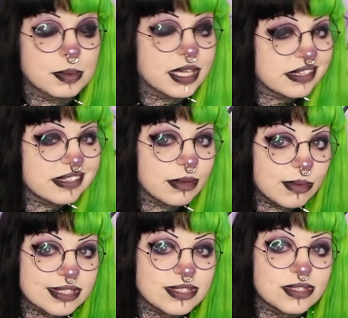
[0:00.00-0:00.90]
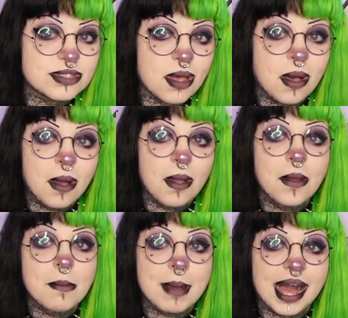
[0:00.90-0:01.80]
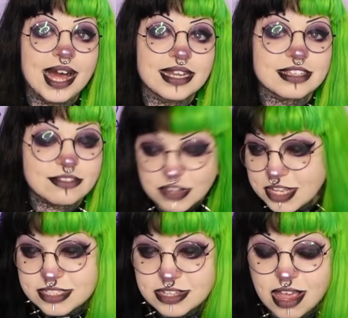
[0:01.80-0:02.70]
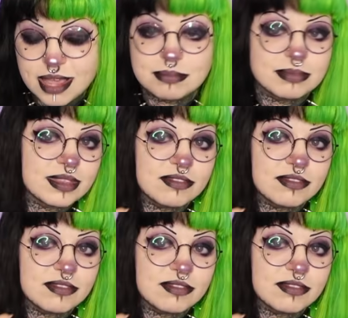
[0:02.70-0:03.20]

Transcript: because it was so bad the first time.